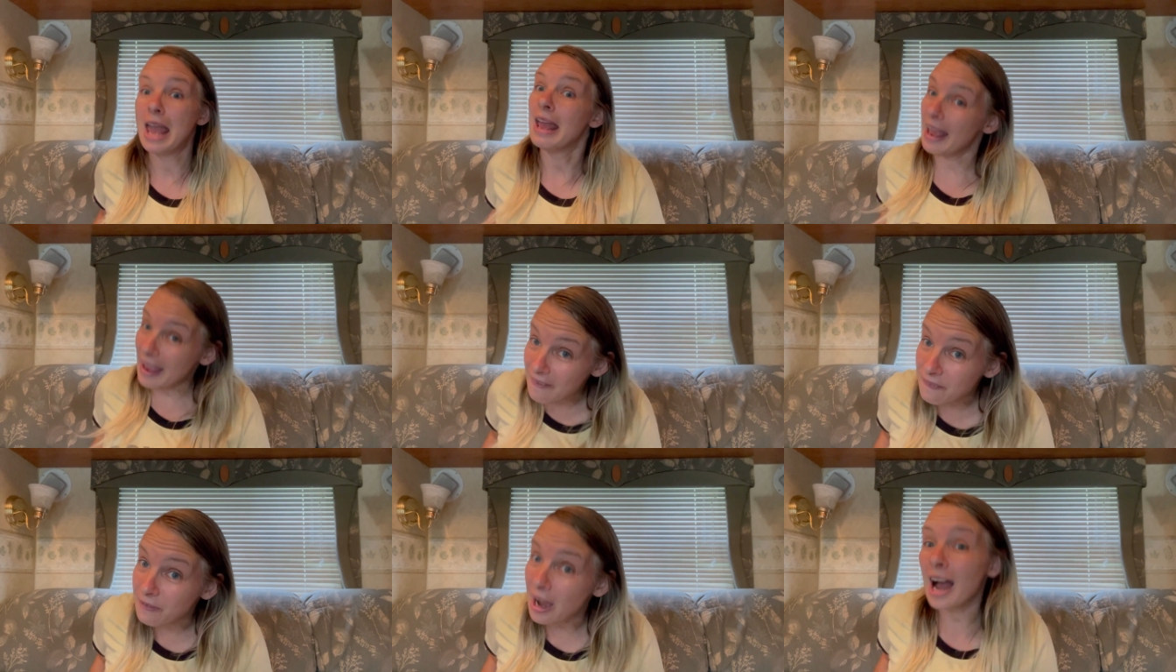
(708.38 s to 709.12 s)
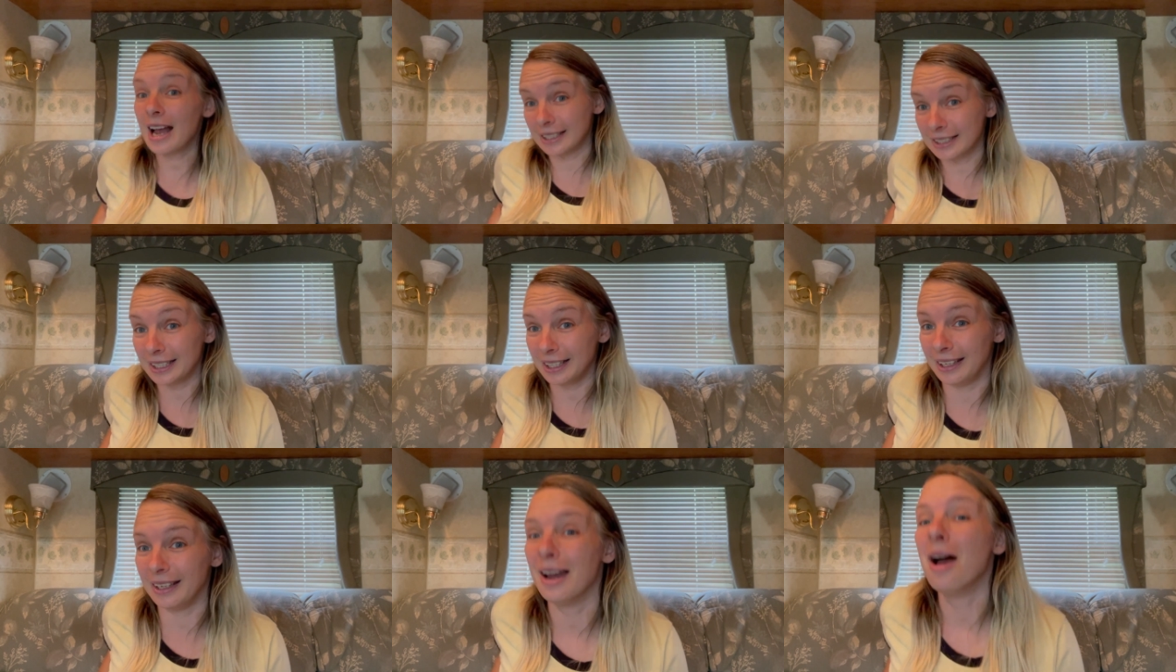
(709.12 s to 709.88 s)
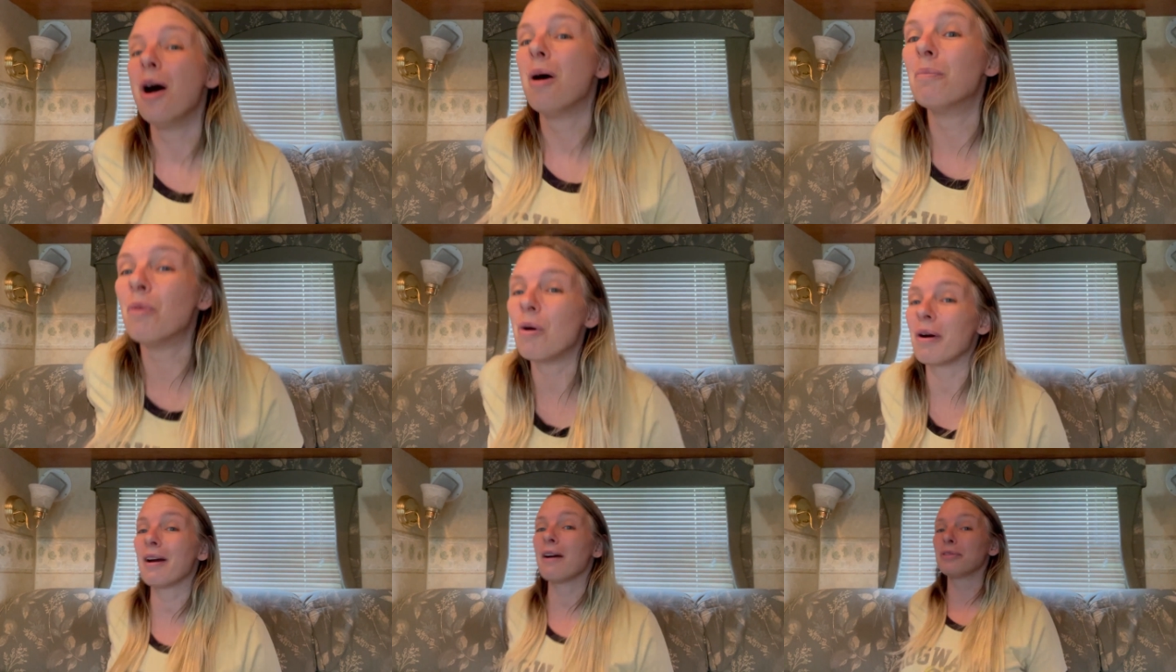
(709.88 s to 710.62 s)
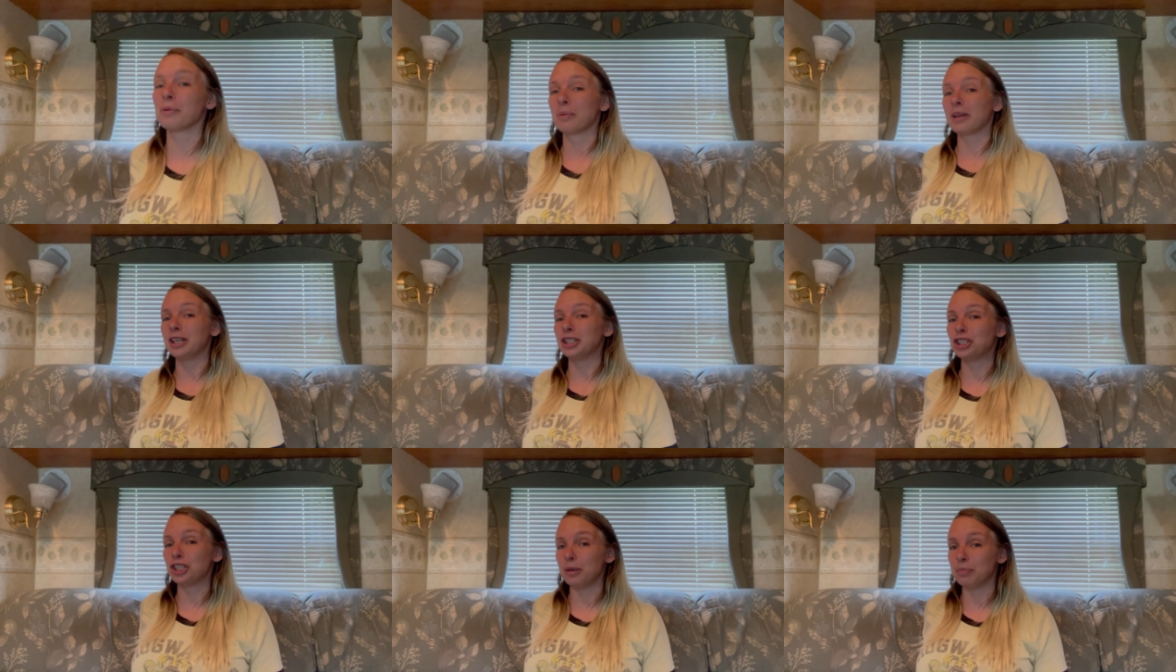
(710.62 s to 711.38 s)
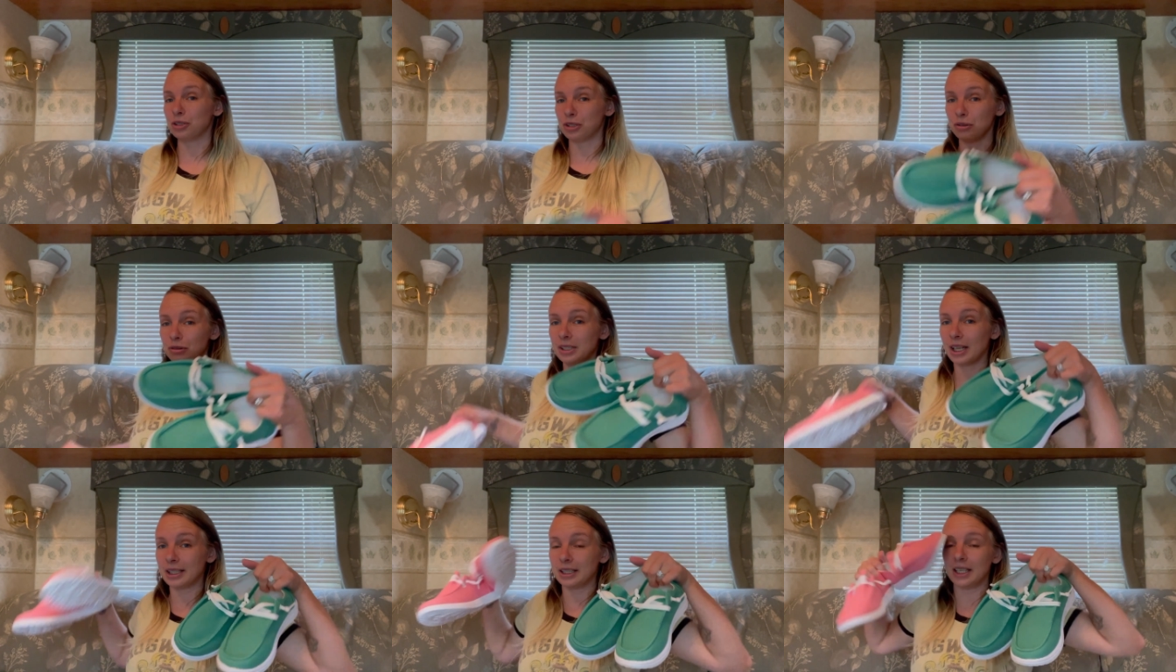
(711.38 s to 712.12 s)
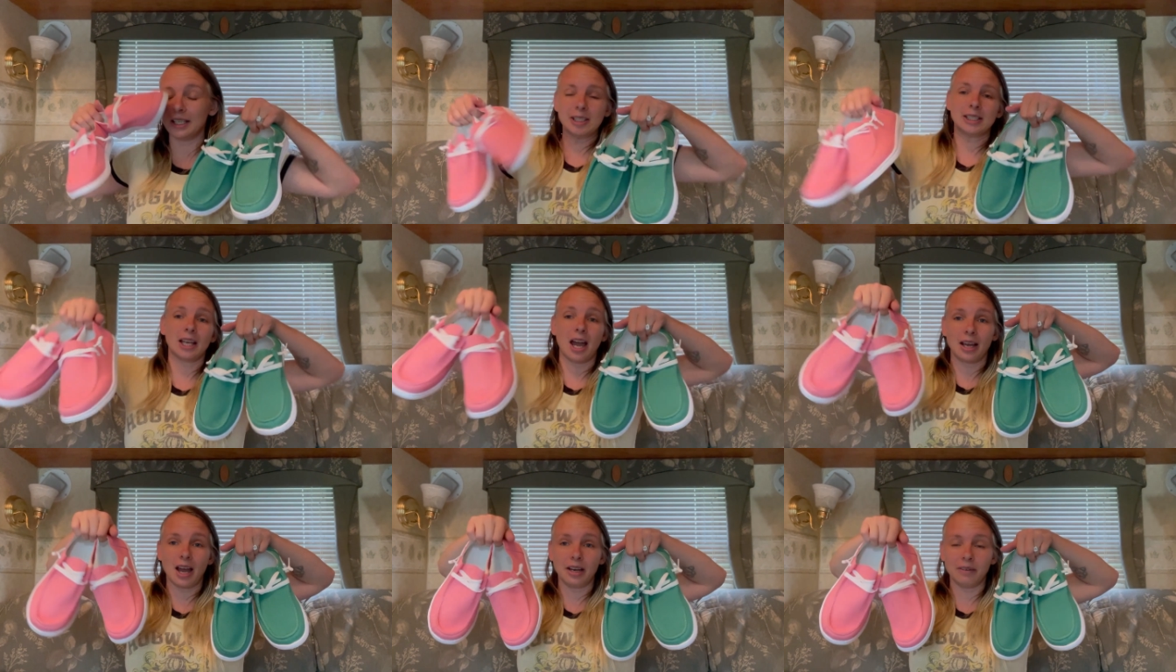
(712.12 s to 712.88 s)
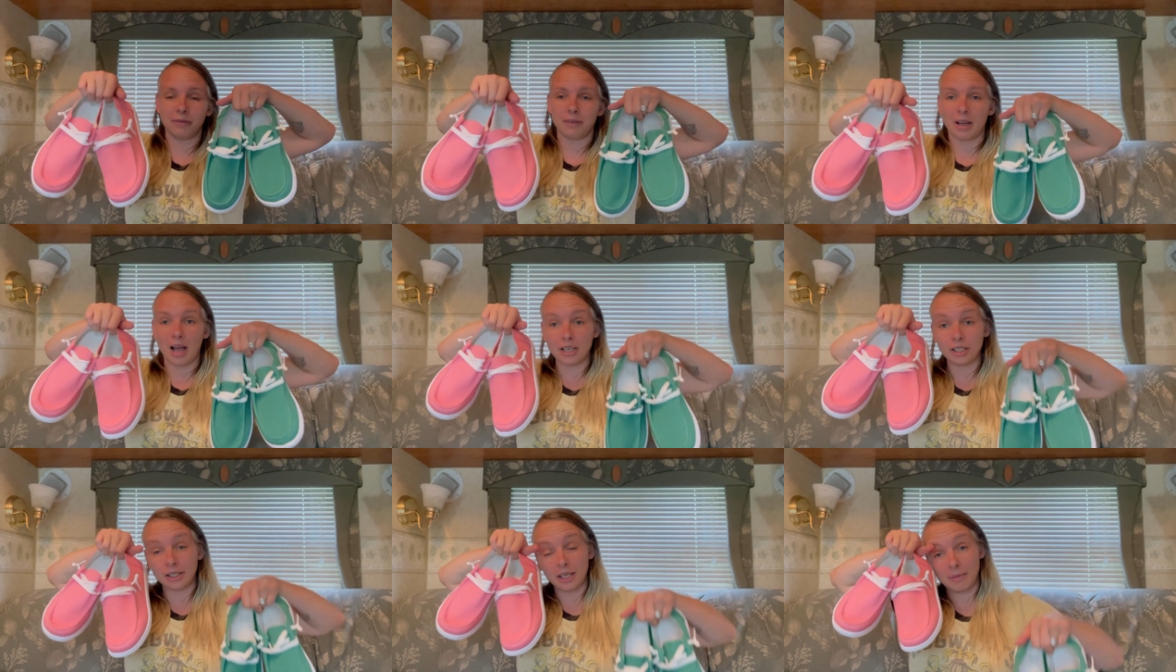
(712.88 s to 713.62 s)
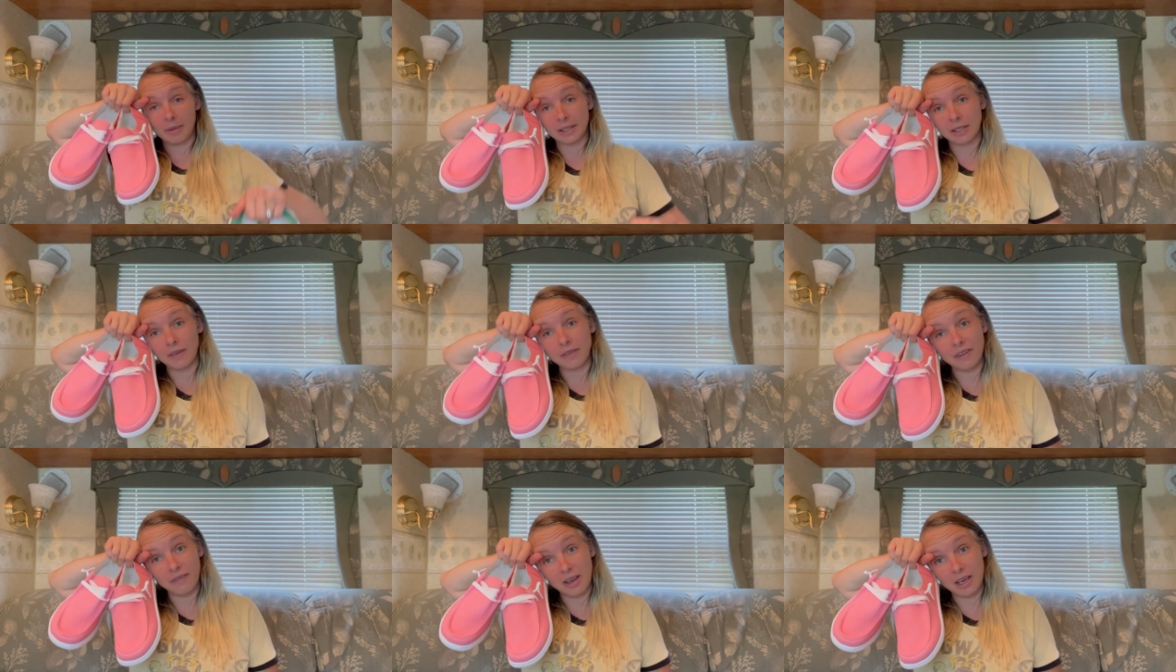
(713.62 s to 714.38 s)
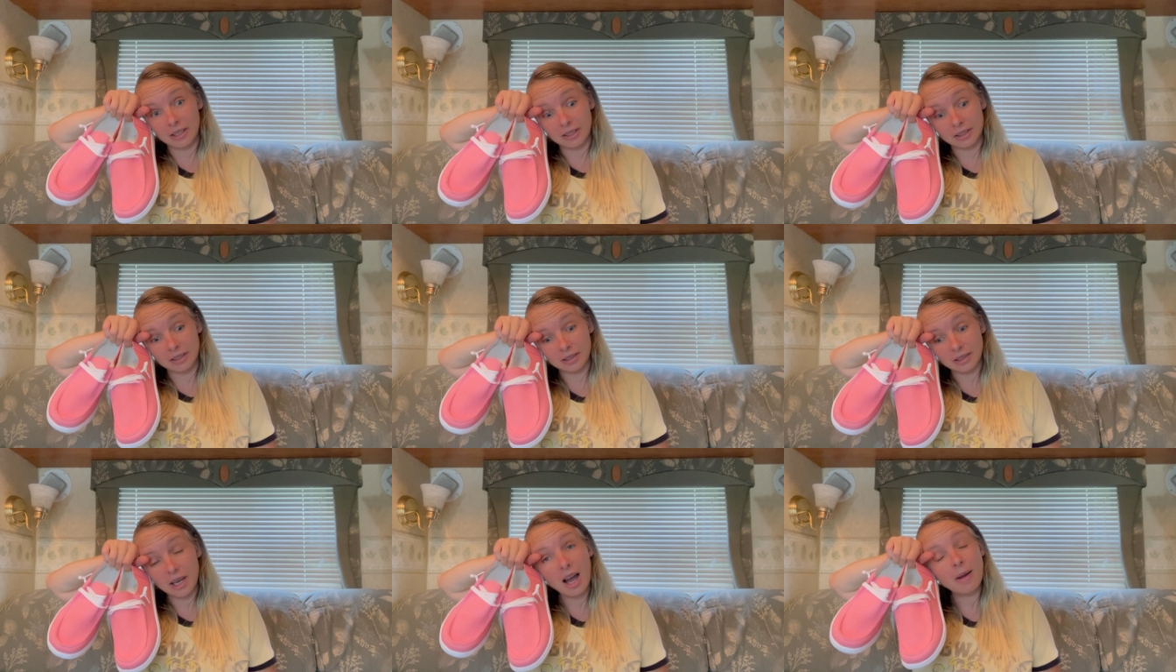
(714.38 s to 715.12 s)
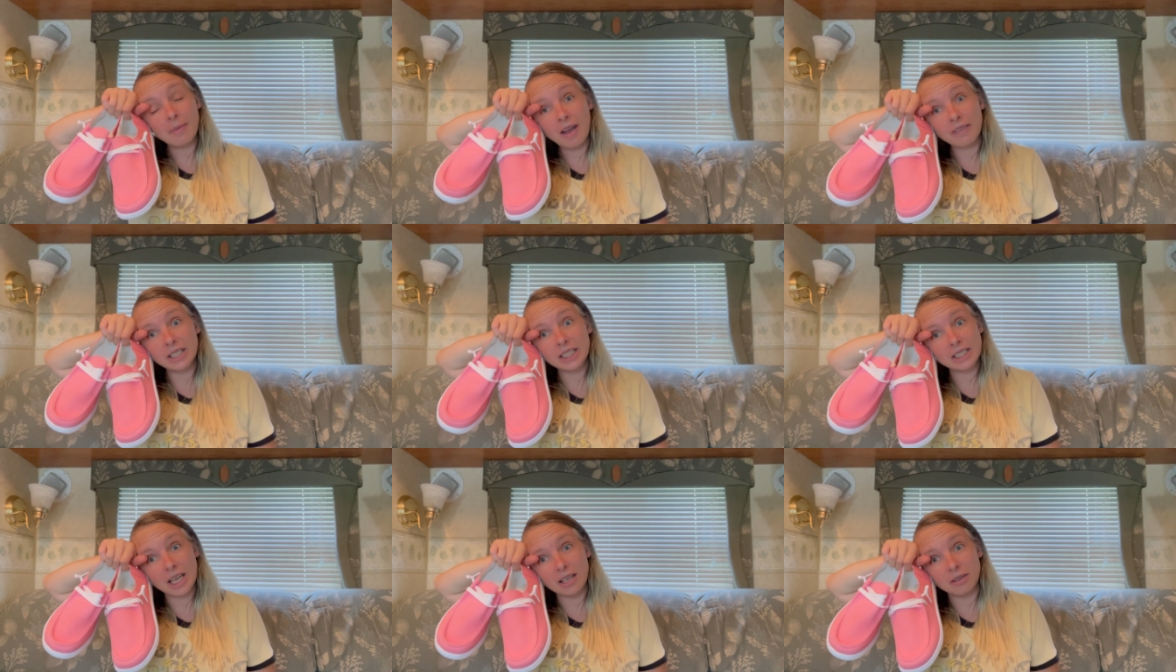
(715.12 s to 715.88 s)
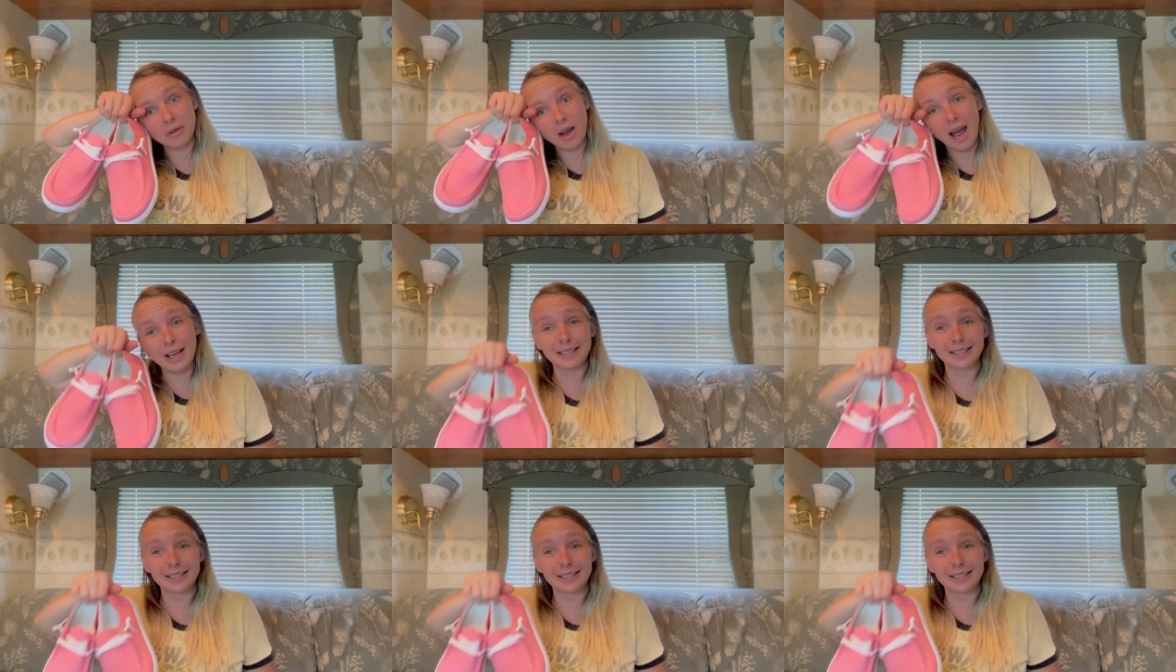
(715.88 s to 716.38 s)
if I see more of the really cheap shoes like these, I kind of, I just hit myself in the face. I'm having a day, you guys.